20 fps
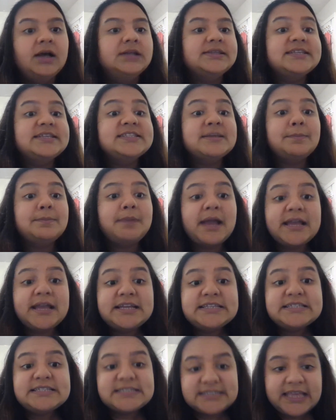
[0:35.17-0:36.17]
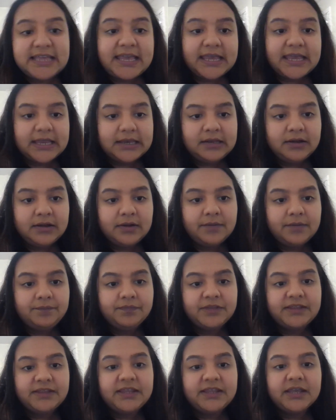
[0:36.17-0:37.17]
The supplier said
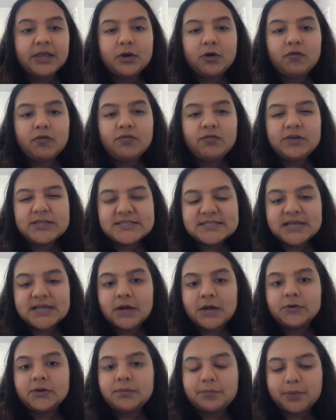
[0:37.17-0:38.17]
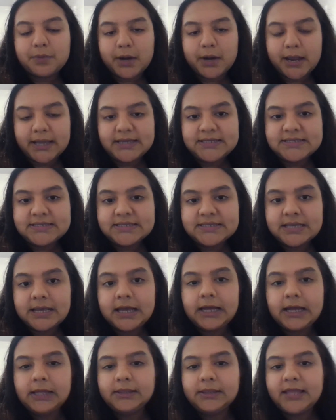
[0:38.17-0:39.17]
that they can offer discounted price
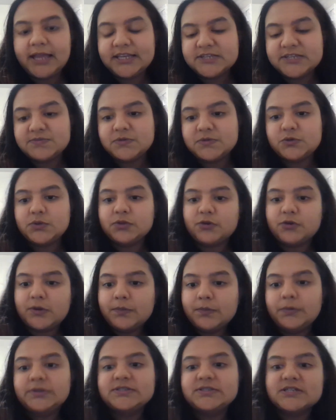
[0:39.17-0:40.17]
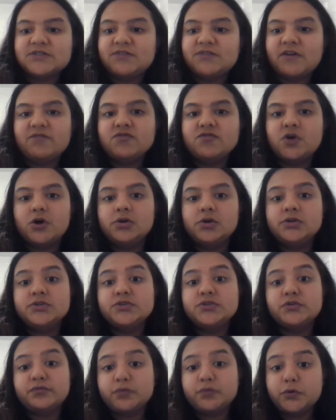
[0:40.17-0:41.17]
that is between
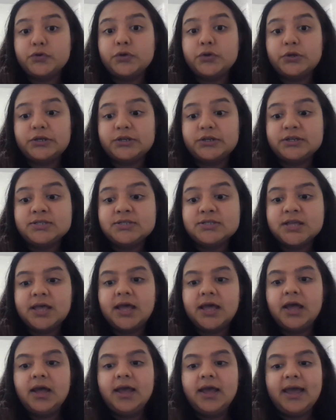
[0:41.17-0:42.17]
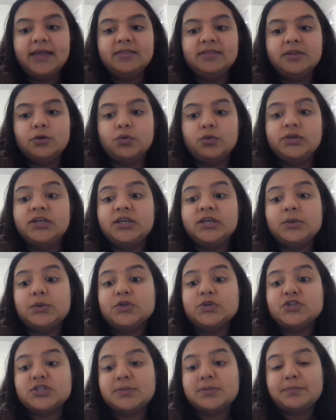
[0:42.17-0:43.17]
$3.65 to $4 at the quantity
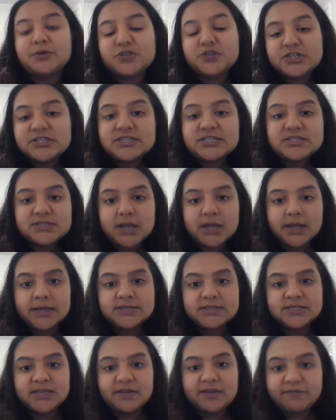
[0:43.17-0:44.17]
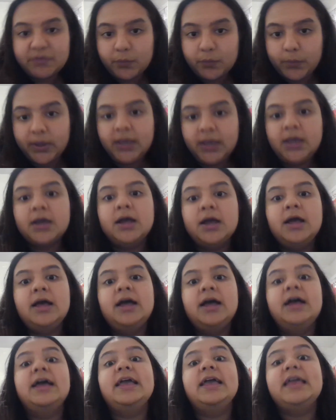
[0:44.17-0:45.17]
which the purchaser is targeting every week
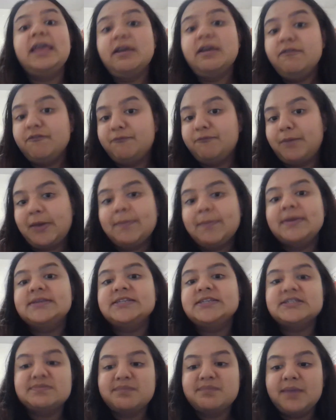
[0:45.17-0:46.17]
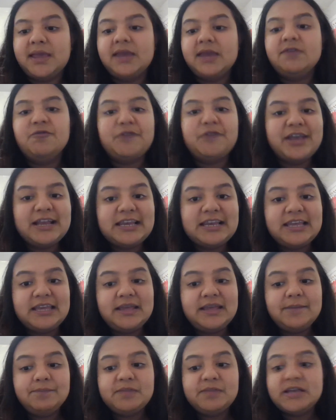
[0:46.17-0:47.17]
if payment is made
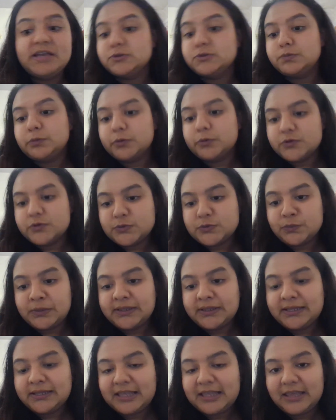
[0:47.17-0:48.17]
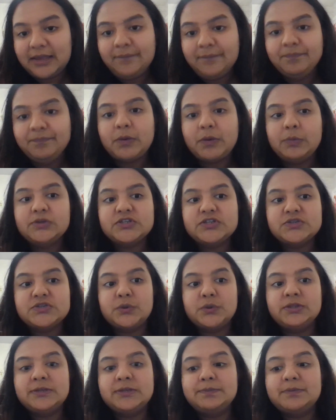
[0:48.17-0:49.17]
weekly as opposed to monthly, which is
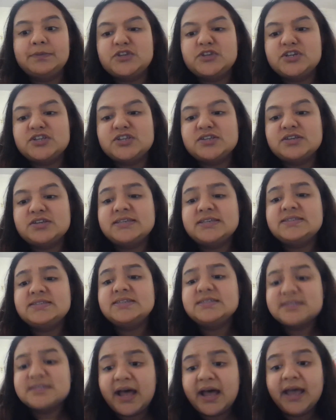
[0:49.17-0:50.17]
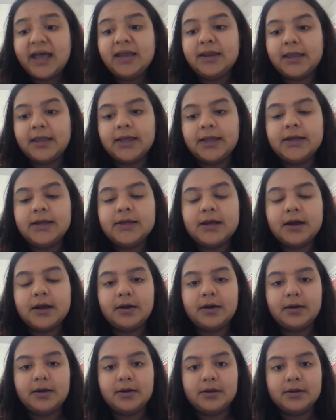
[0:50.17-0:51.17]
what the purchaser is desiring
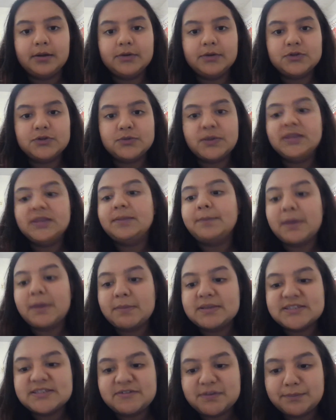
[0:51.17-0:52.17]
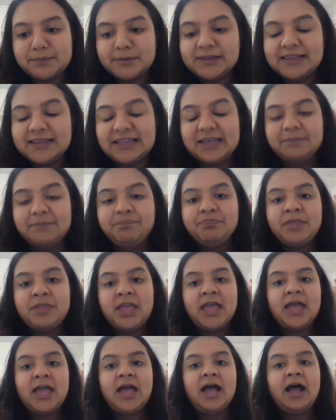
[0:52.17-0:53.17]
to make the payment every monthly.
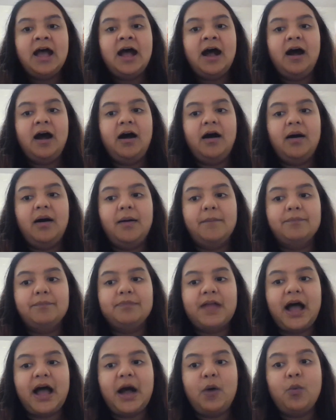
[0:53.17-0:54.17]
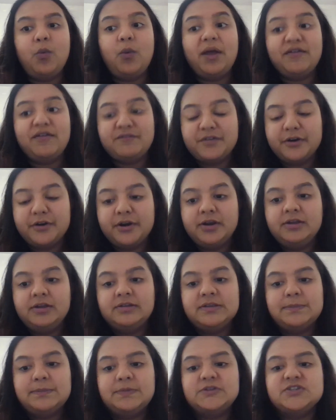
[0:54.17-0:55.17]
However,
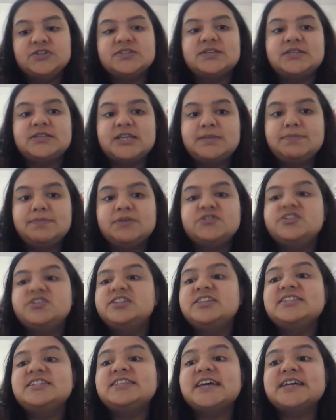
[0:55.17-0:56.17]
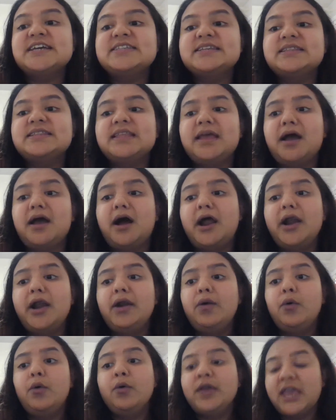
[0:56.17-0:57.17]
the purchaser did mention in the text that they
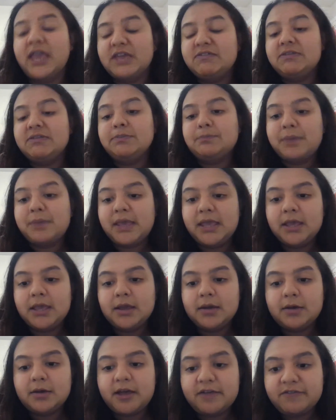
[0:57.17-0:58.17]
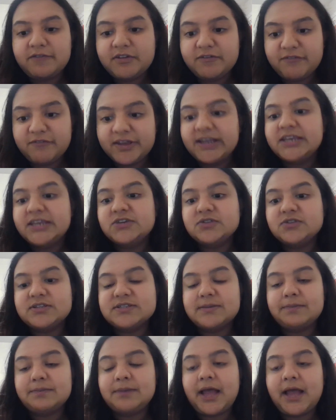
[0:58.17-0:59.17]
are okay with paying every weekly to the
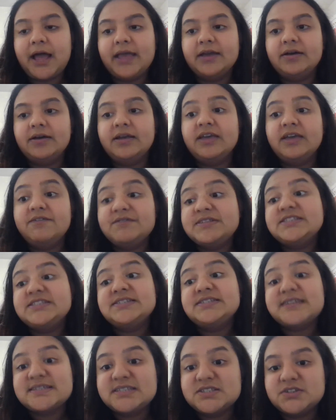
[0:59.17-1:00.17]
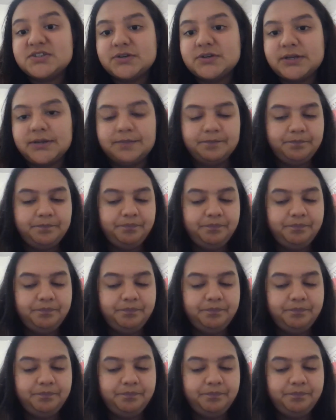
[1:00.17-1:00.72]
supplier if it's necessary.